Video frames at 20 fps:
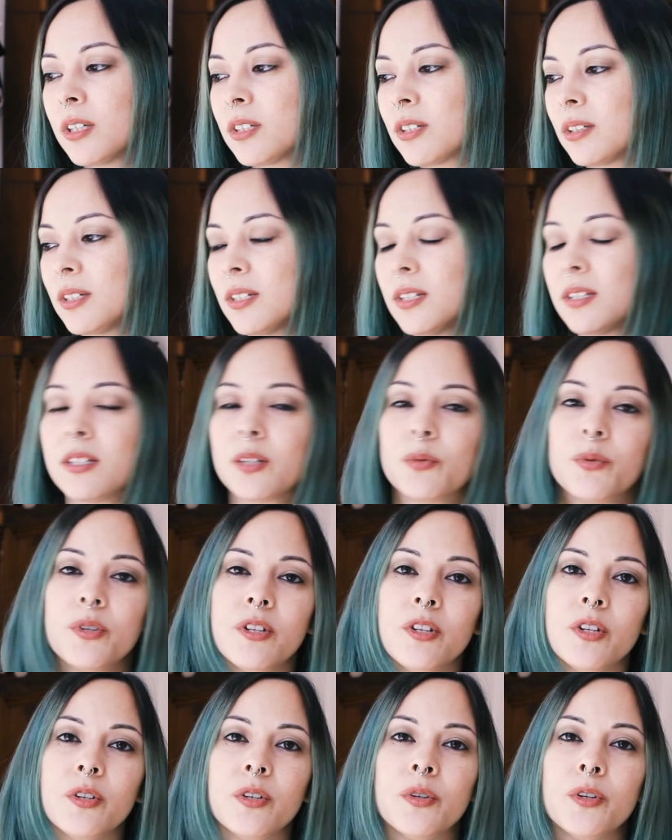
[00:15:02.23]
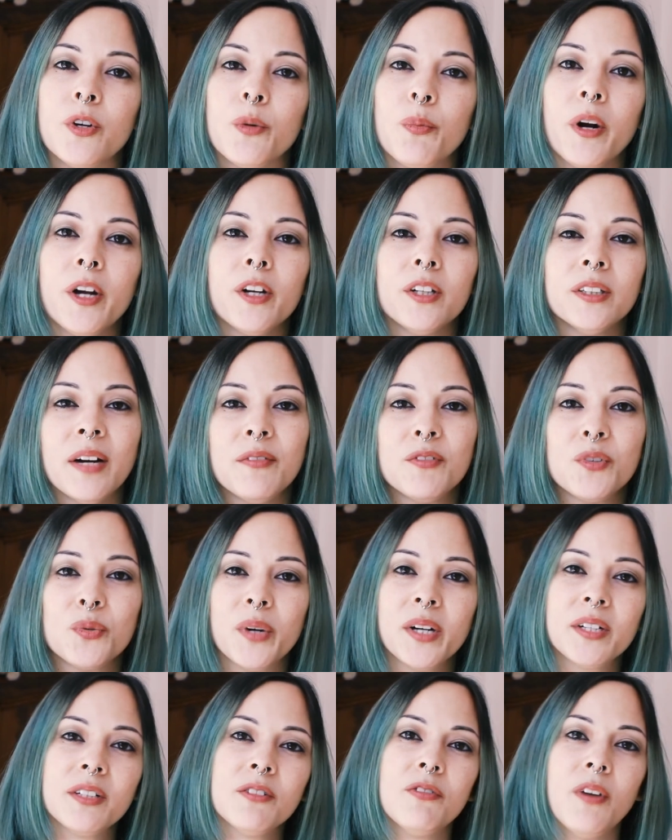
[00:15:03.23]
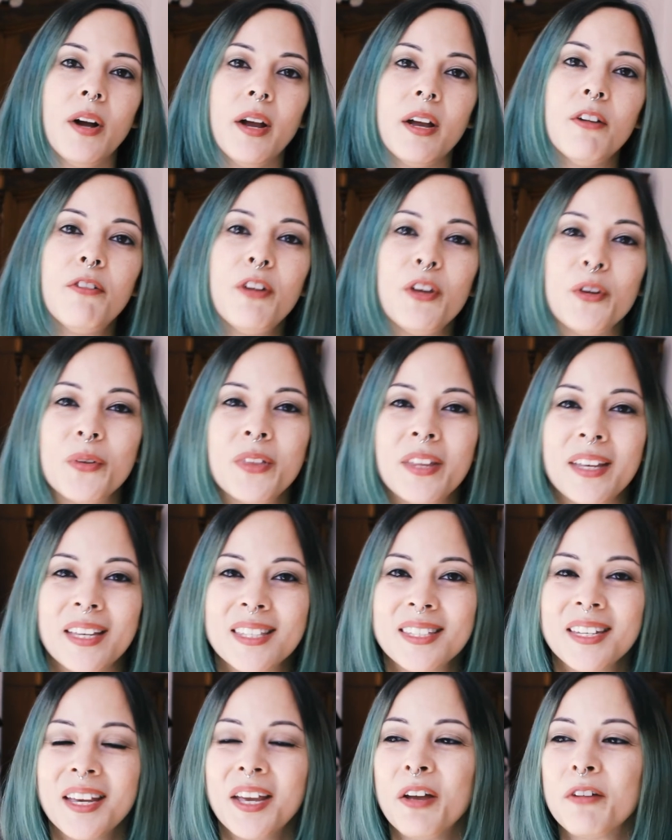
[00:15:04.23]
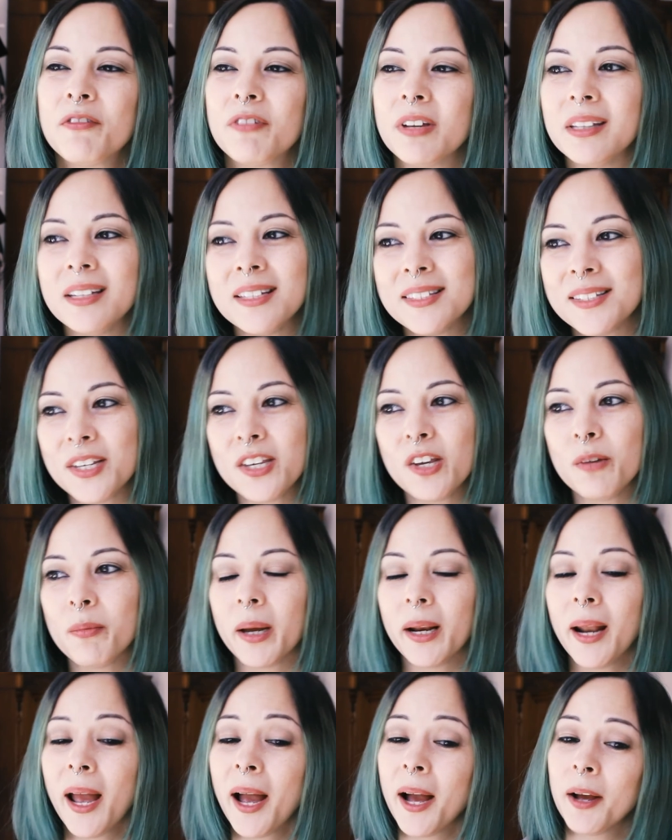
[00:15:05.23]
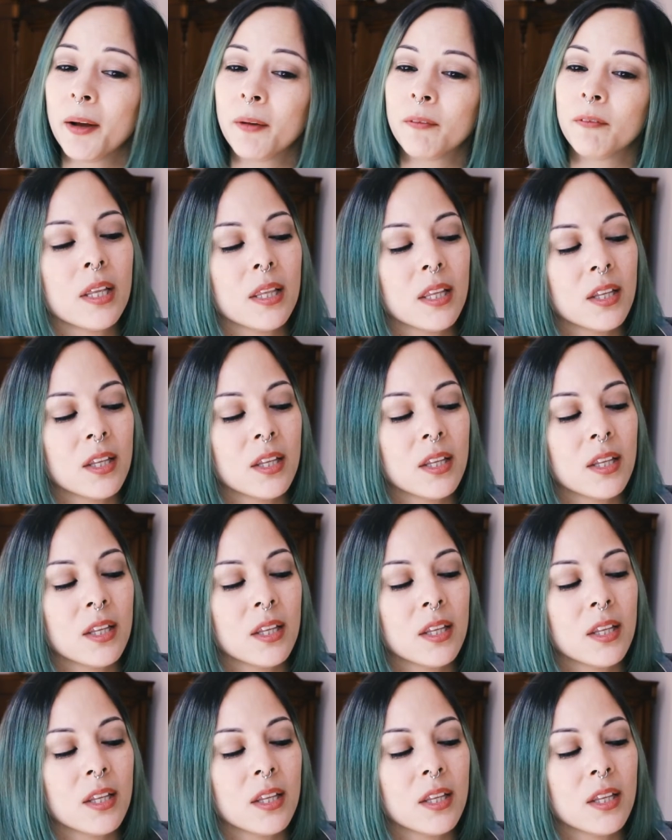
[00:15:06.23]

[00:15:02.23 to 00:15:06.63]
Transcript: It's gonna stick with you. You're probably gonna have to rectify a few of these feelings that you might have.